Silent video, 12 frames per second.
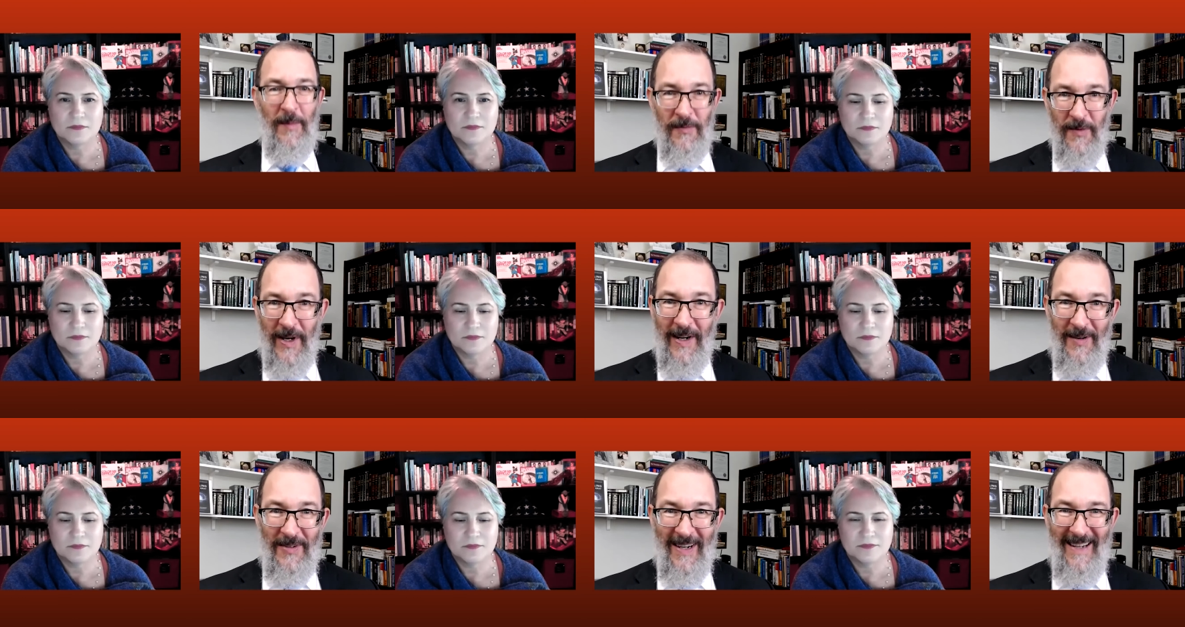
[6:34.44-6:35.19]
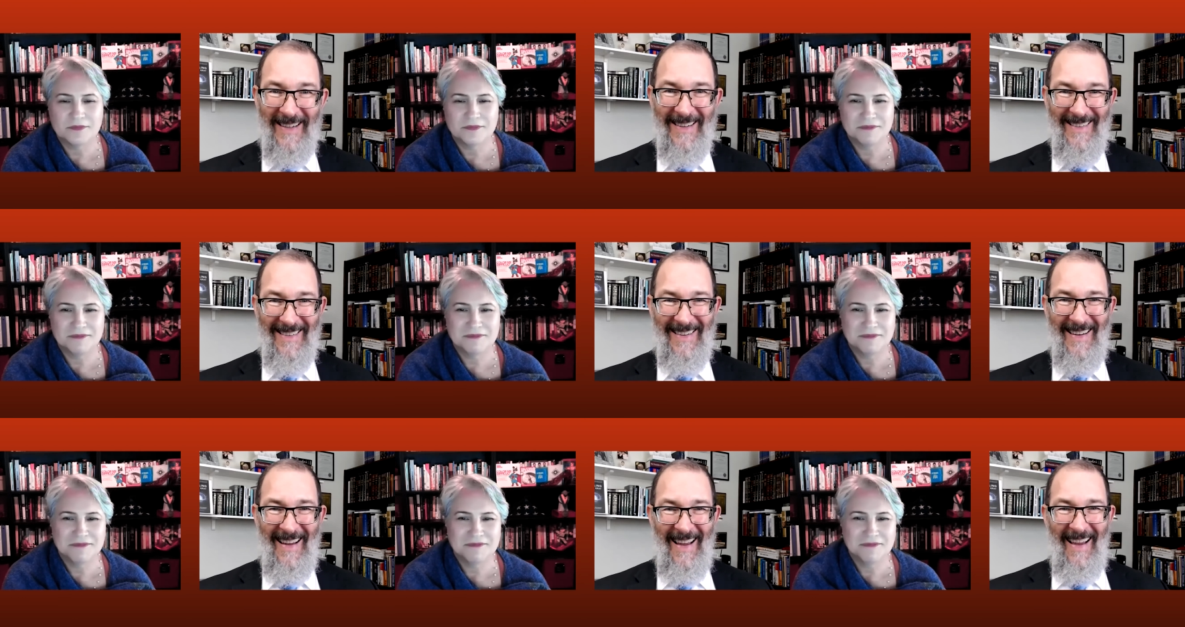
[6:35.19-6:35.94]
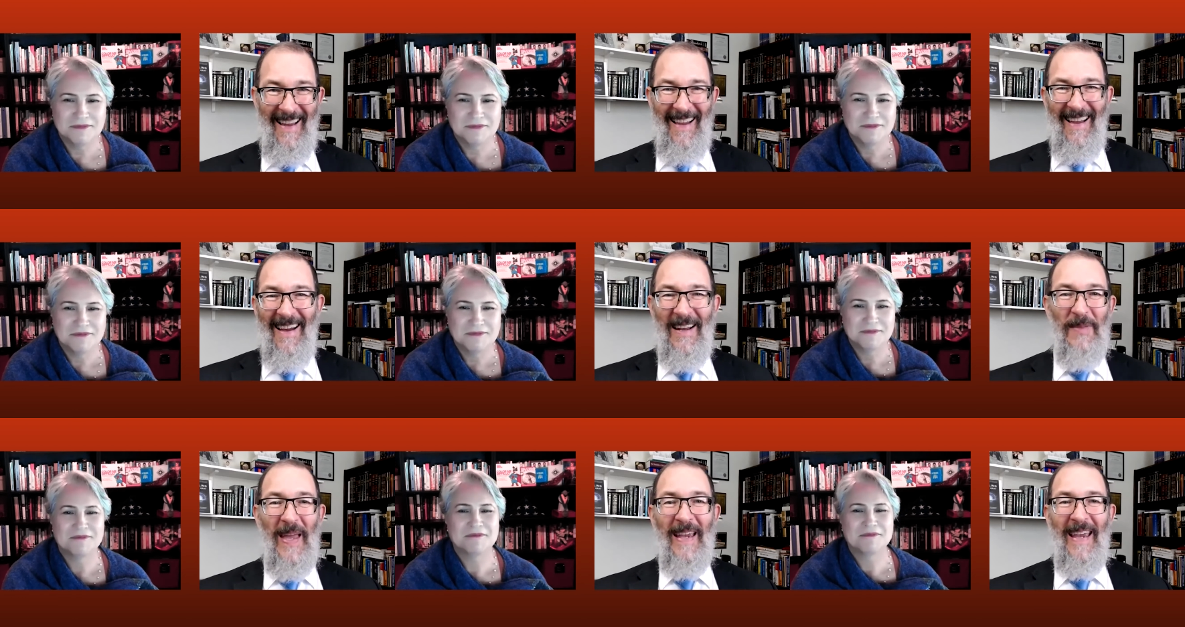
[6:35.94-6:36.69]
Speaker 1: I'm afraid of. And
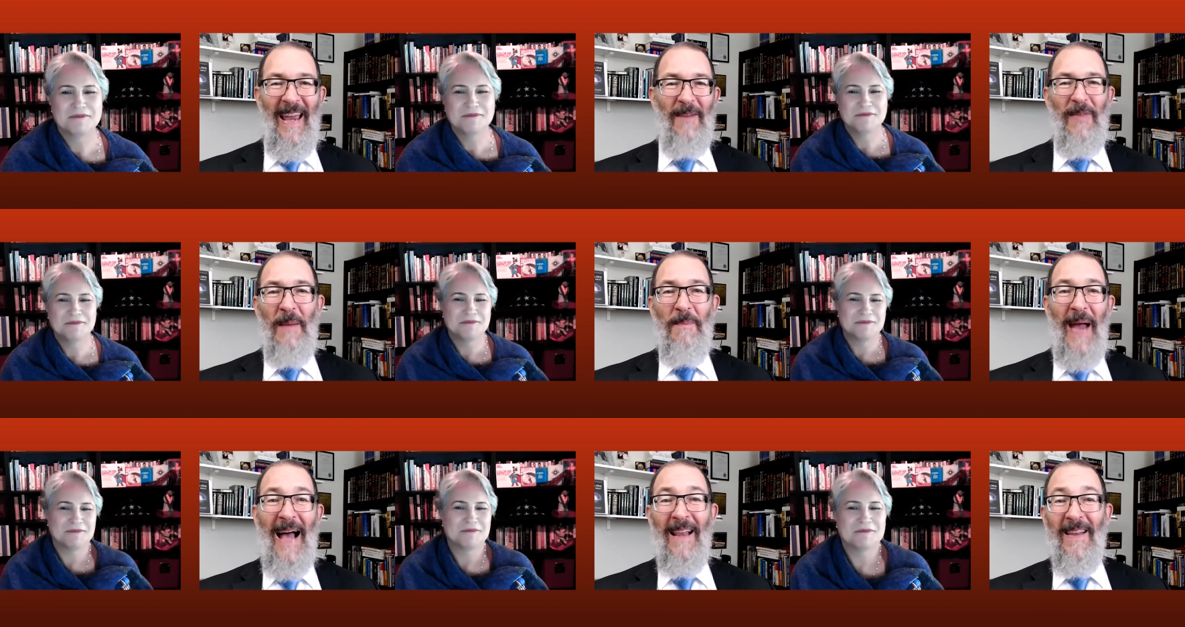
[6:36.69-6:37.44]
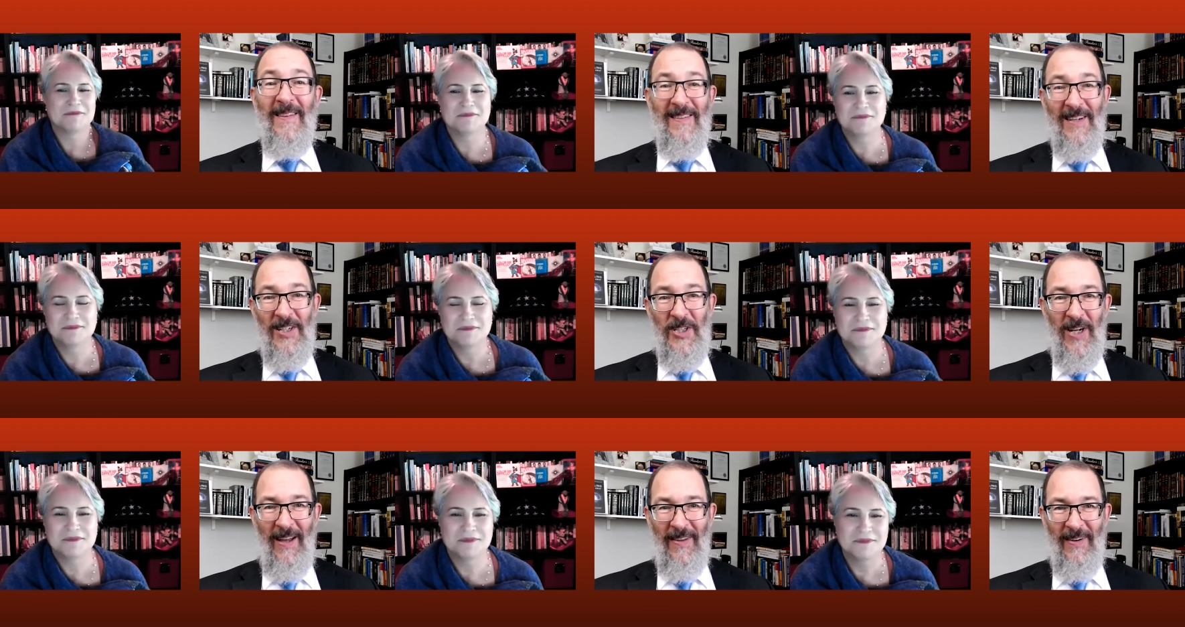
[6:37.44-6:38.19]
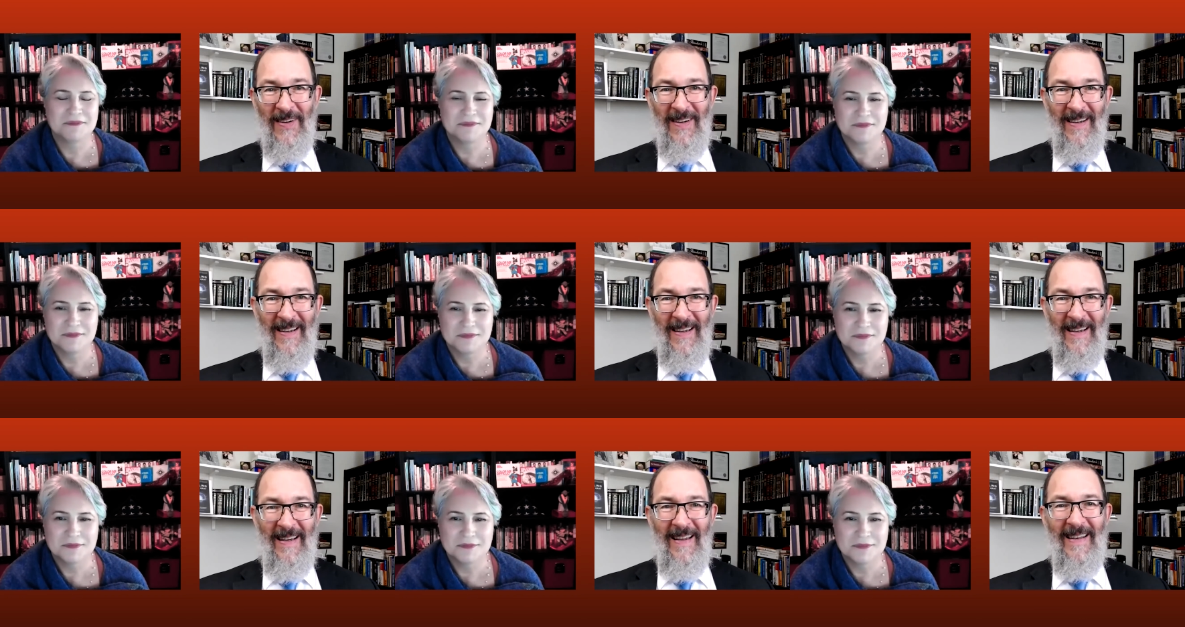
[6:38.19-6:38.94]
if they if they balance each other,
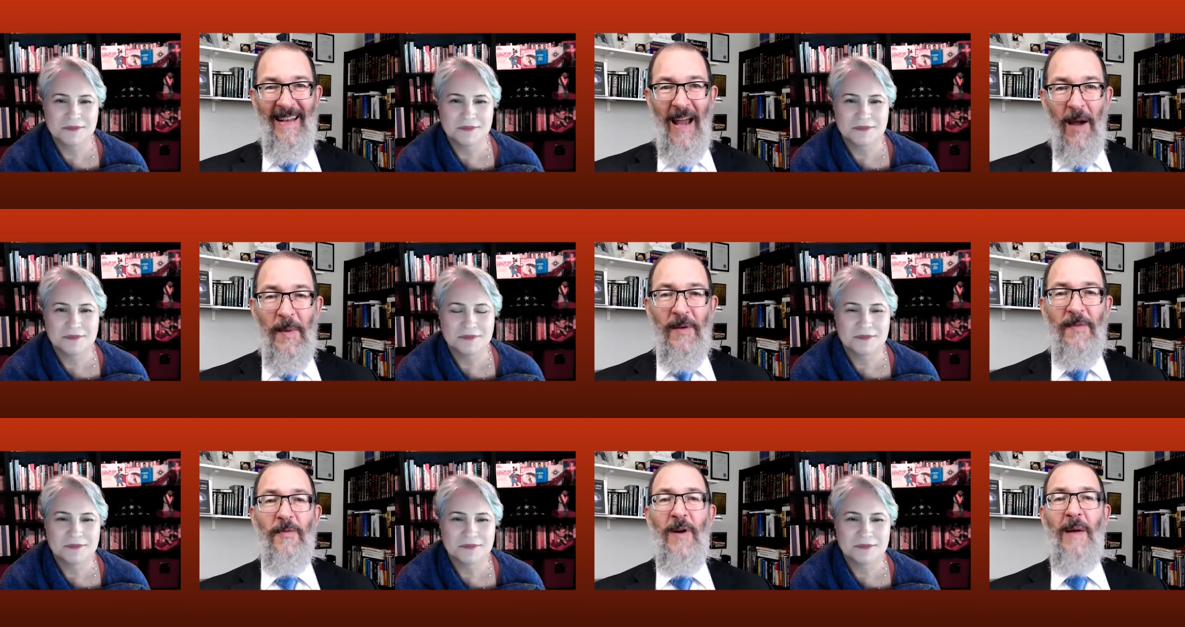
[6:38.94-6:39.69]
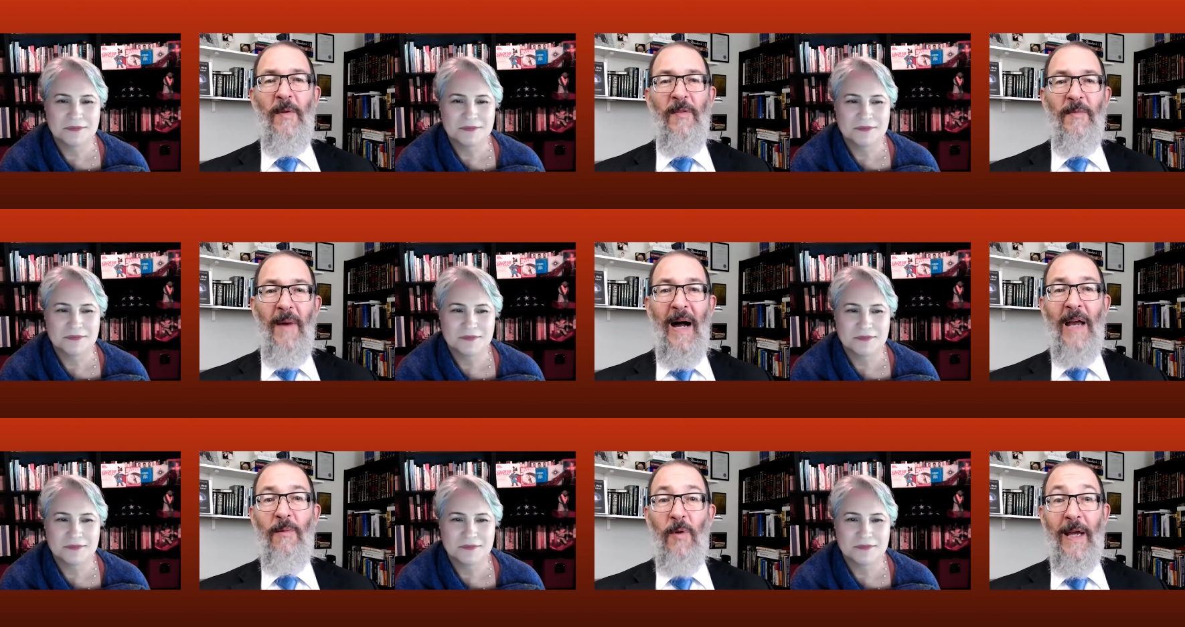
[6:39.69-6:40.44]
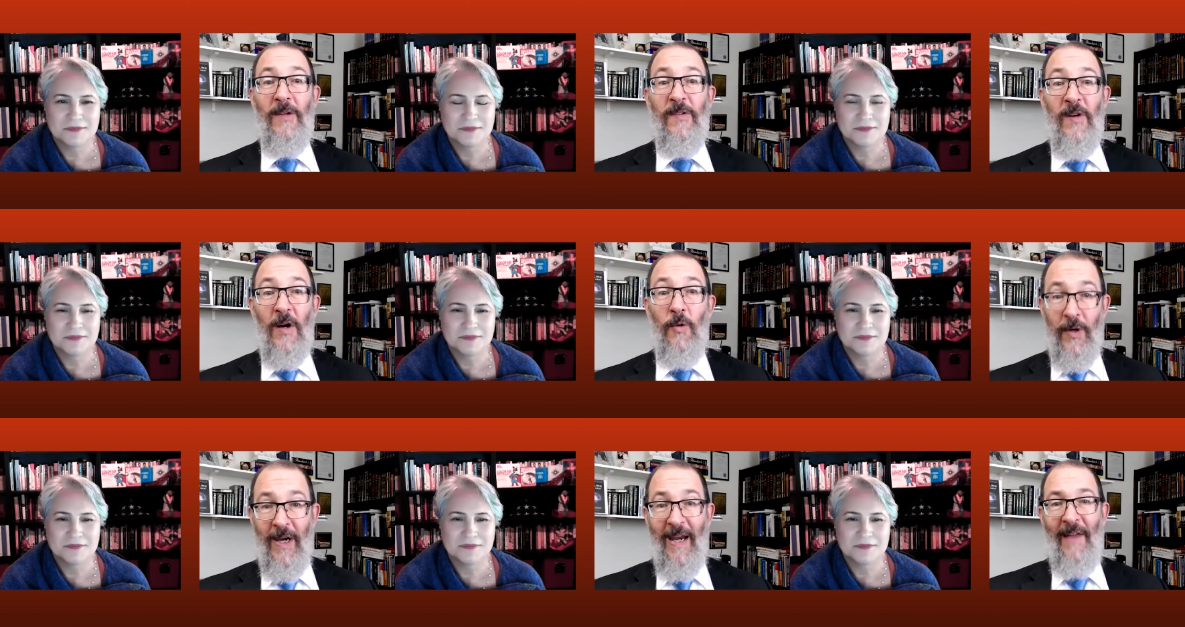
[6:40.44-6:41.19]
now I'm in a frame of mind where I can start
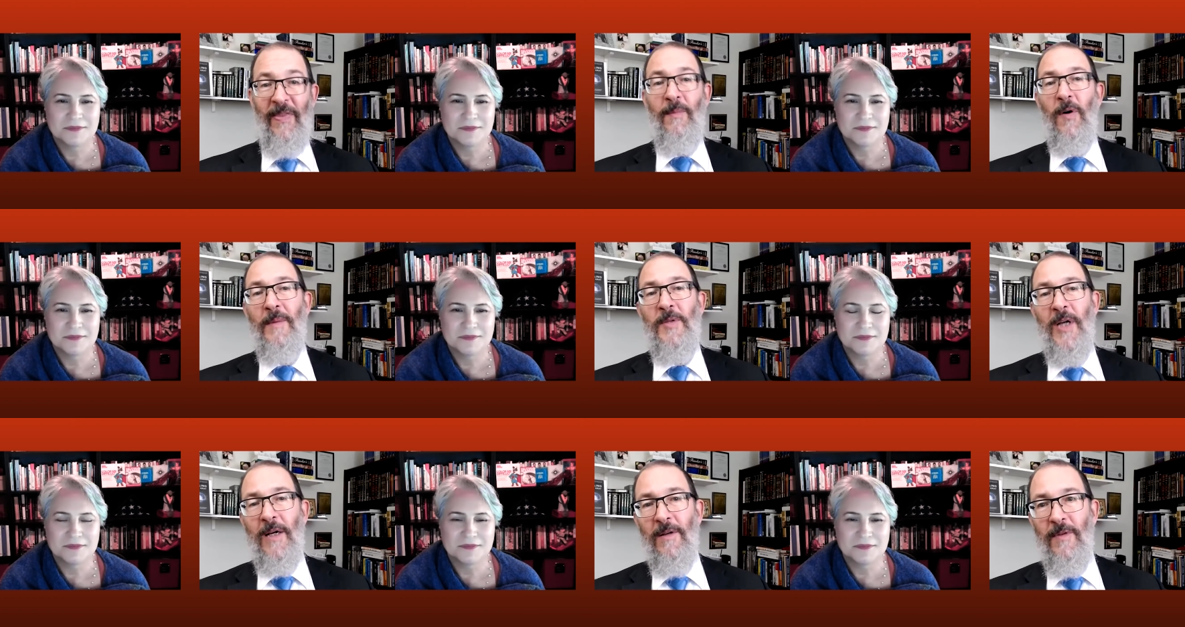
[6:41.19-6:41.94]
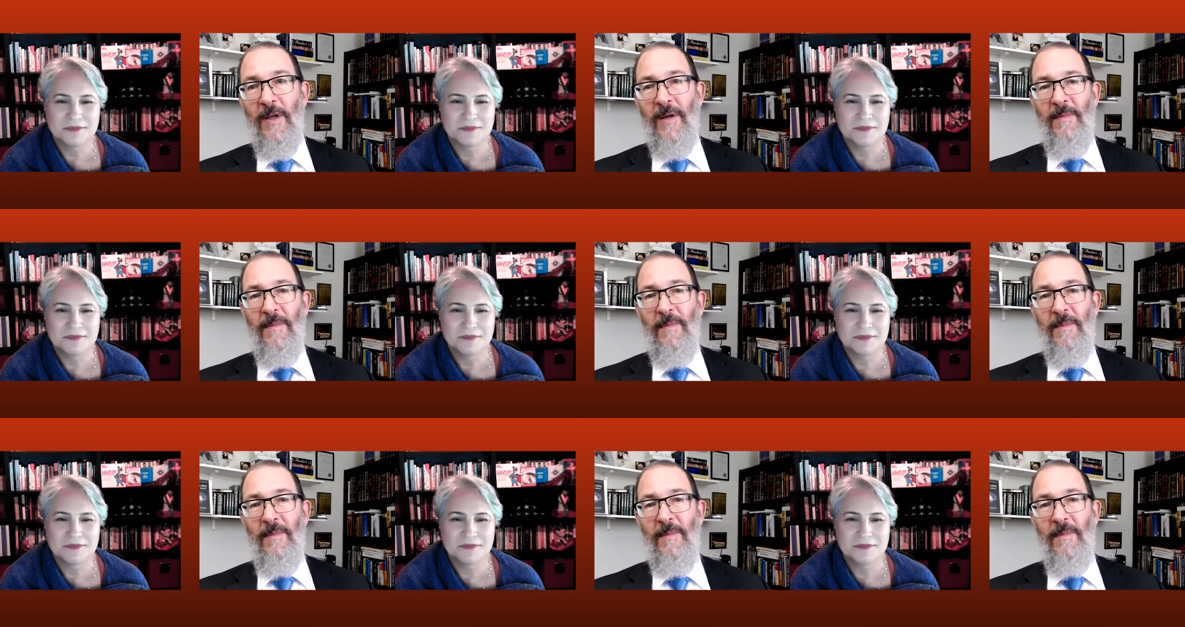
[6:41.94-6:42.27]
looking at them more objectively.